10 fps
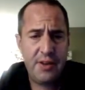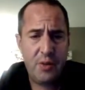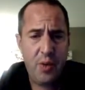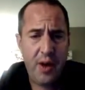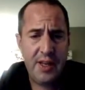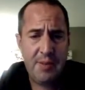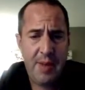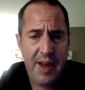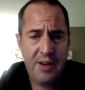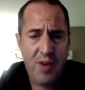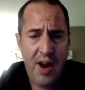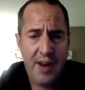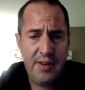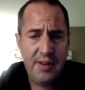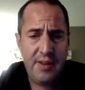the quantity demanded
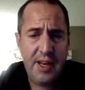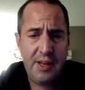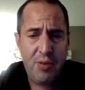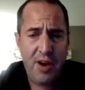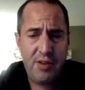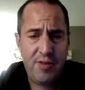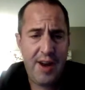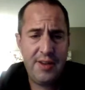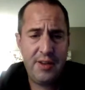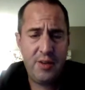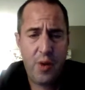rises, and as price rises,